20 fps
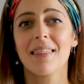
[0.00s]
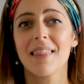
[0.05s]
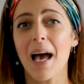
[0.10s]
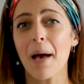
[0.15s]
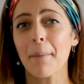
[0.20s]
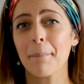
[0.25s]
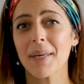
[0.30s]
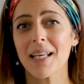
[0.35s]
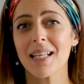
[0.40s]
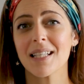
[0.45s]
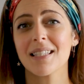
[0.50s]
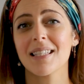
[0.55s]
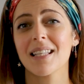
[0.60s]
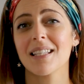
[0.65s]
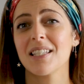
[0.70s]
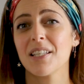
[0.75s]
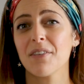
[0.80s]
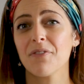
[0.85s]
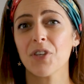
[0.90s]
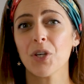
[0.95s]
That means
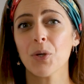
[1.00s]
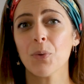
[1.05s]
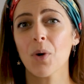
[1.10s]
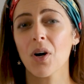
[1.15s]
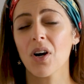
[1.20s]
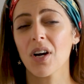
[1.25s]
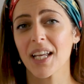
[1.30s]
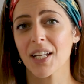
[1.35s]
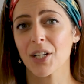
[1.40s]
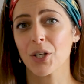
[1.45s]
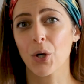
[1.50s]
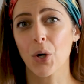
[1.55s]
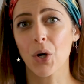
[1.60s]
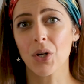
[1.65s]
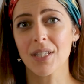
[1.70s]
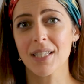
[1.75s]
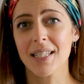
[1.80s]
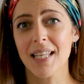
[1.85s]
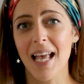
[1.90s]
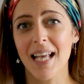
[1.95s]
that if you are in a
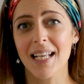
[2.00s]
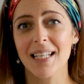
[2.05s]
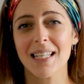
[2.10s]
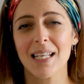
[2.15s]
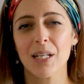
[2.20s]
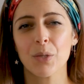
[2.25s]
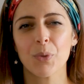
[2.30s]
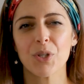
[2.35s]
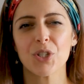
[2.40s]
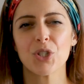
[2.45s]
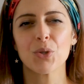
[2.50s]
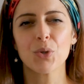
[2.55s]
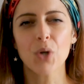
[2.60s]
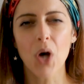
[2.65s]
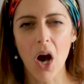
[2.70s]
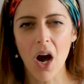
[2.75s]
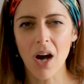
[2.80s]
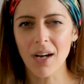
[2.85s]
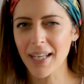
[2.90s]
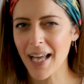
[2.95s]
context in which you
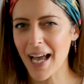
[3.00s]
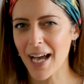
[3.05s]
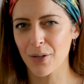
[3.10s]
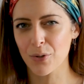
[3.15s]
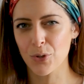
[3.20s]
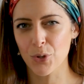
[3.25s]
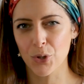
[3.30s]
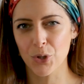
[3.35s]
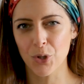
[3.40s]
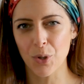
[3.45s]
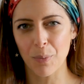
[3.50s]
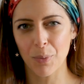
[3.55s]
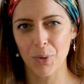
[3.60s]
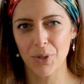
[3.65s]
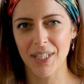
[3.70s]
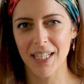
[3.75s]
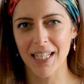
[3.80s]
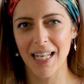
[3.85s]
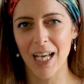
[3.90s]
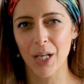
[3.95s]
can't count on your
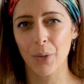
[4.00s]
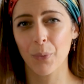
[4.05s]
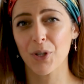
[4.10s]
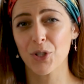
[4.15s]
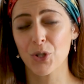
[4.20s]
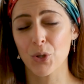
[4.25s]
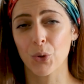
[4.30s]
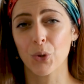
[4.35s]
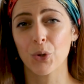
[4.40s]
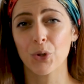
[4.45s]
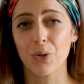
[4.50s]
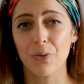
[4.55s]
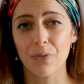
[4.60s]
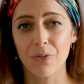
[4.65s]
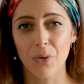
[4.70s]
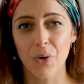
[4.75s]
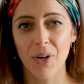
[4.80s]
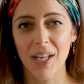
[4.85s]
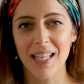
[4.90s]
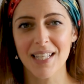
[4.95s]
body language or your
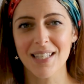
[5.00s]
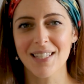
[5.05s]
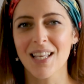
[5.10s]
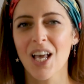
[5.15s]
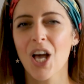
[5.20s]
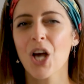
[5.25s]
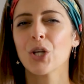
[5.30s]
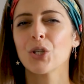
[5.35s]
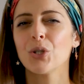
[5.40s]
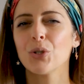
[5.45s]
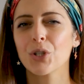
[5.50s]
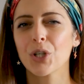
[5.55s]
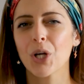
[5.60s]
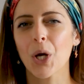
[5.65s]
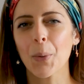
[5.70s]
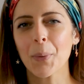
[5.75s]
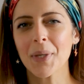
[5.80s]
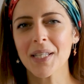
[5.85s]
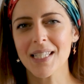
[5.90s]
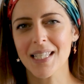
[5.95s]
voice, you're
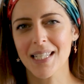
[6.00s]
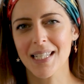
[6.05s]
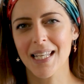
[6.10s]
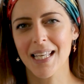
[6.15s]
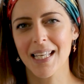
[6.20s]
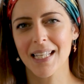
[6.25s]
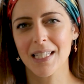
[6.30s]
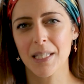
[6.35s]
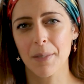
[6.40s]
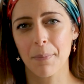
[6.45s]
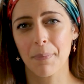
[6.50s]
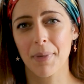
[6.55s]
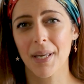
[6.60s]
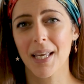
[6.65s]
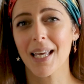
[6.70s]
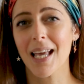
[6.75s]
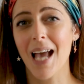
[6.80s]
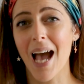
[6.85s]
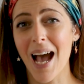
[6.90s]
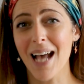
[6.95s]
going to need to
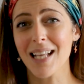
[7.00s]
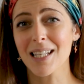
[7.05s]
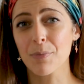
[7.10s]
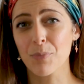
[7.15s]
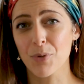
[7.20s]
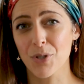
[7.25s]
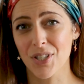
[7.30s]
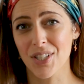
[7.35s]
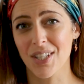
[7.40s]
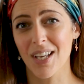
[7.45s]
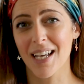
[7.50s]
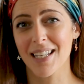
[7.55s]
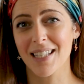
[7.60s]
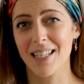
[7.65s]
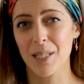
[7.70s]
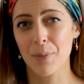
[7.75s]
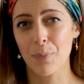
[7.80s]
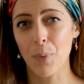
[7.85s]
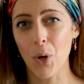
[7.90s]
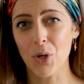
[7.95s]
be as precise
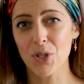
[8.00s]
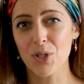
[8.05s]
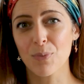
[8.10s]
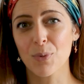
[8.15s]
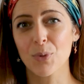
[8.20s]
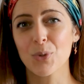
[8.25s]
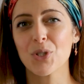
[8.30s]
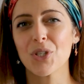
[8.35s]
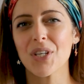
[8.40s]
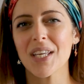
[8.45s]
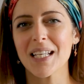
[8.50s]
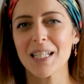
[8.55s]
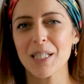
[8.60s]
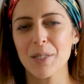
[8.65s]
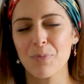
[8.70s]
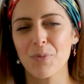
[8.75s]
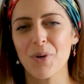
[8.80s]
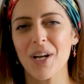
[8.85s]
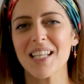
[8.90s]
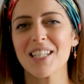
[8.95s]
as possible to
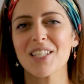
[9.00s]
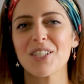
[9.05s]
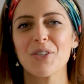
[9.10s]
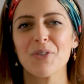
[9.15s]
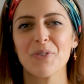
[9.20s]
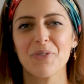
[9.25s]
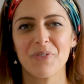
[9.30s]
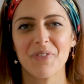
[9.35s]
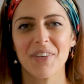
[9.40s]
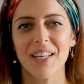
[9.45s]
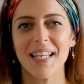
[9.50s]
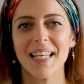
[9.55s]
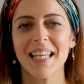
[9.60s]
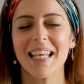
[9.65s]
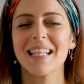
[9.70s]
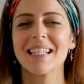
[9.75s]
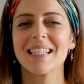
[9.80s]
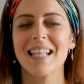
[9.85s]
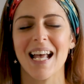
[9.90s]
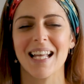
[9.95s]
express your
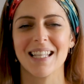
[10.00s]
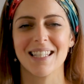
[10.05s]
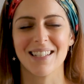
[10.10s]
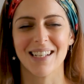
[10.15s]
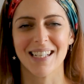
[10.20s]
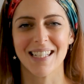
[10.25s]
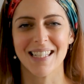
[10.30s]
feelings and